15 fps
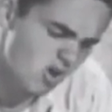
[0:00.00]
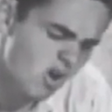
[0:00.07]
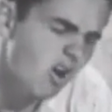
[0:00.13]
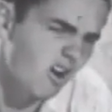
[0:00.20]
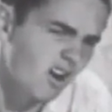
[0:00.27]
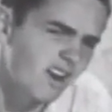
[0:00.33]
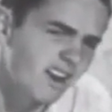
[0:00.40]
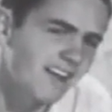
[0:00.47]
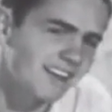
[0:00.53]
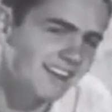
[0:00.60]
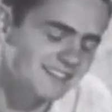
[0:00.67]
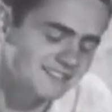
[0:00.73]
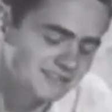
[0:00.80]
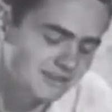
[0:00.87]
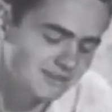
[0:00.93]
All right.
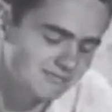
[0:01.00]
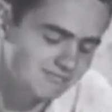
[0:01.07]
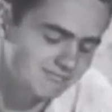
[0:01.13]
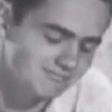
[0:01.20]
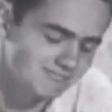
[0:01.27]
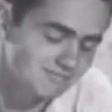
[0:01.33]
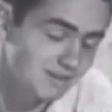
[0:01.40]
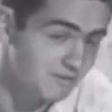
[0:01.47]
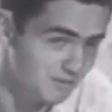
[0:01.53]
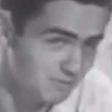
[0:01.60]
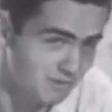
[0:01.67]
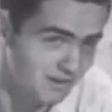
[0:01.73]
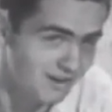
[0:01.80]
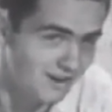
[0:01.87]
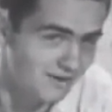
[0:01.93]
And sharing
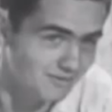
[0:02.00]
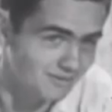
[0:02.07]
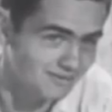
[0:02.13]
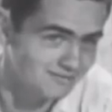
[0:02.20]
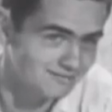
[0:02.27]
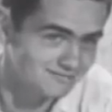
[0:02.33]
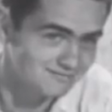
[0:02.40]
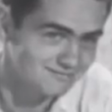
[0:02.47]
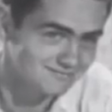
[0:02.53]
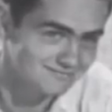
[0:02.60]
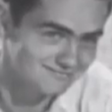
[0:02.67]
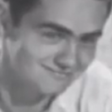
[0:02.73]
things when you can